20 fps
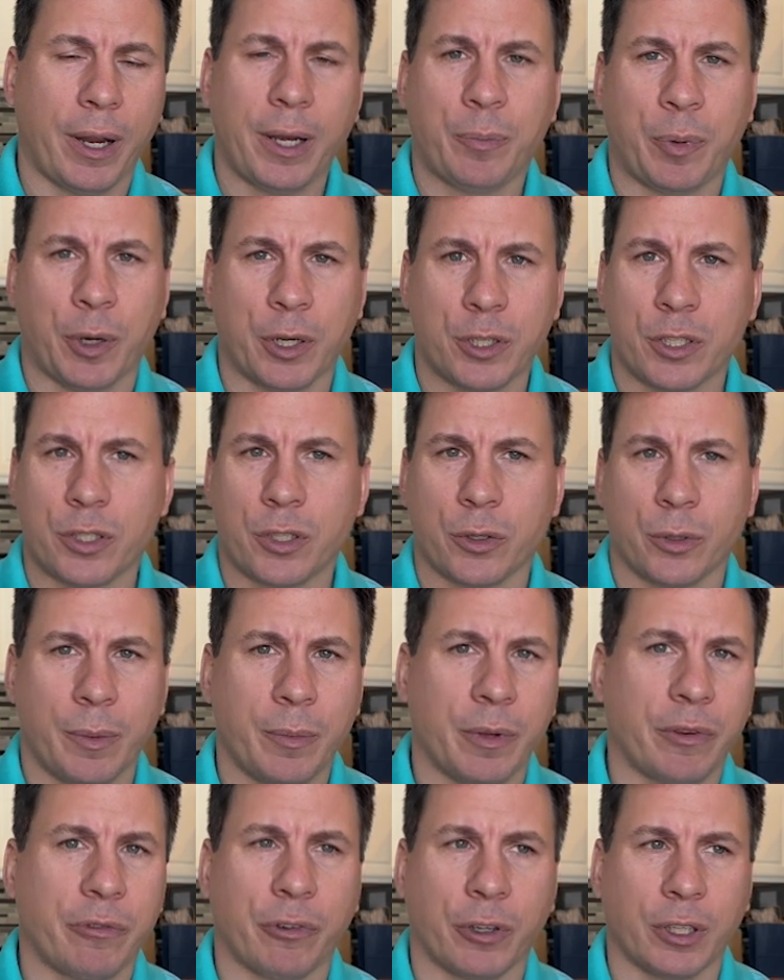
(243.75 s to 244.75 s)
a purchase
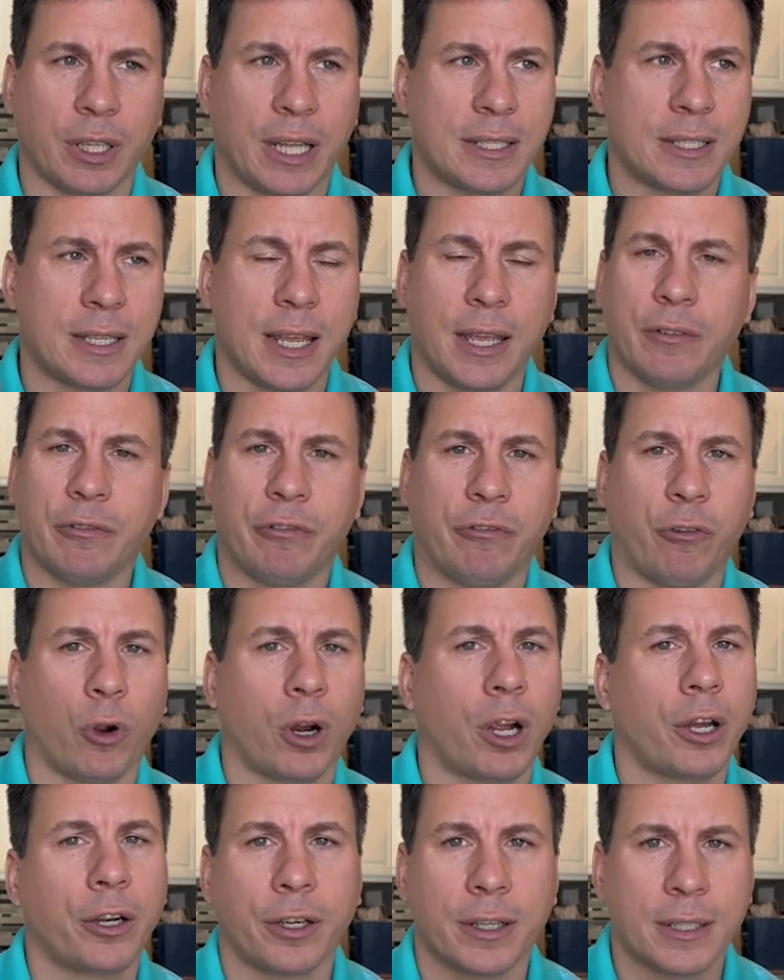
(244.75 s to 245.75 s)
agreement for, let's say,
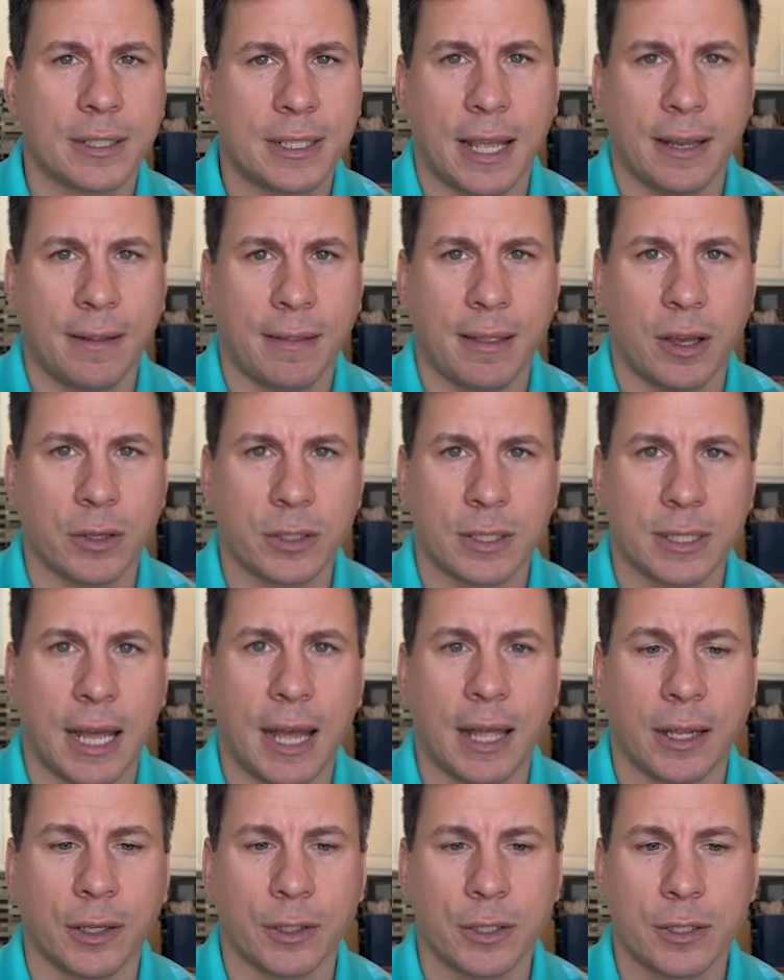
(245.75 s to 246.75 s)

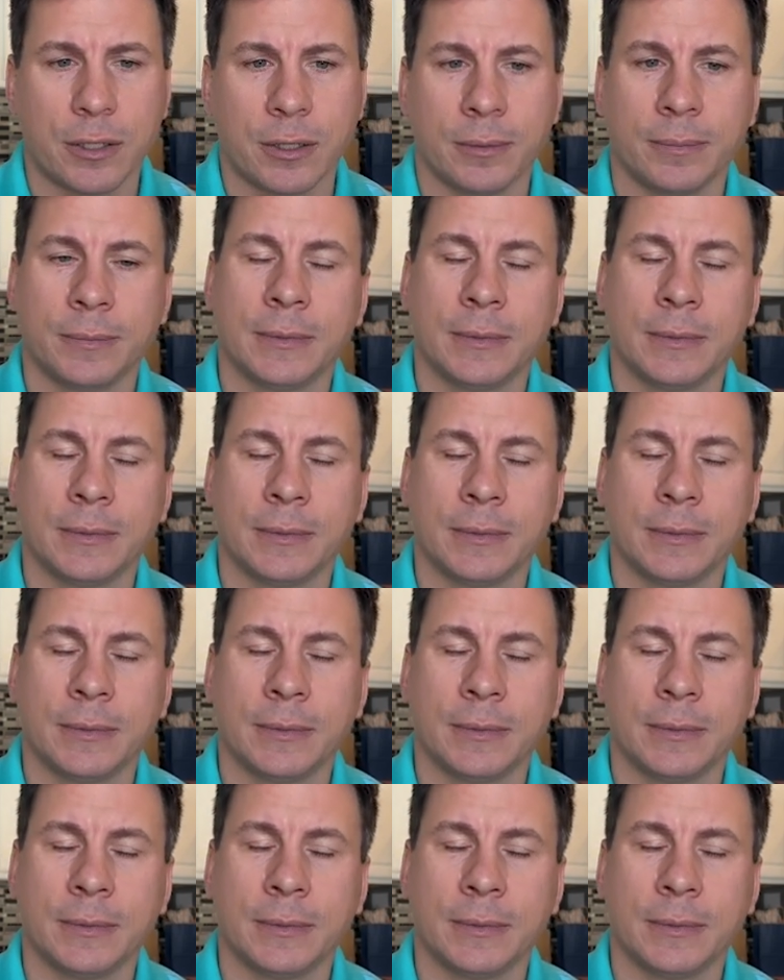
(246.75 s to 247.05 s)
$410,000,